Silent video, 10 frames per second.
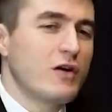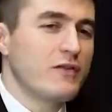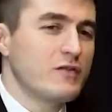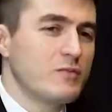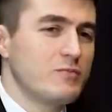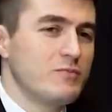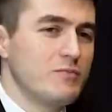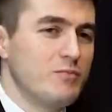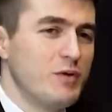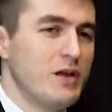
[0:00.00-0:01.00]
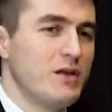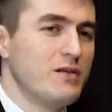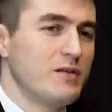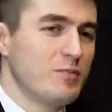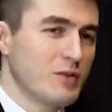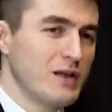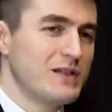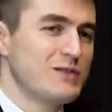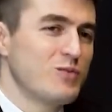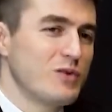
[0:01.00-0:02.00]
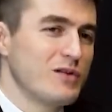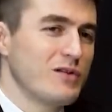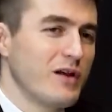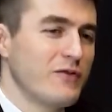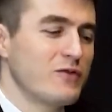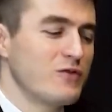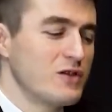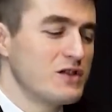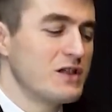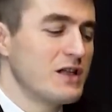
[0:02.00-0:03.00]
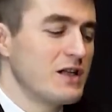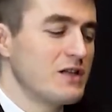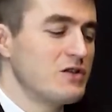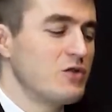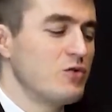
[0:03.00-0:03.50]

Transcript: don't have to be the place where life originated yeah.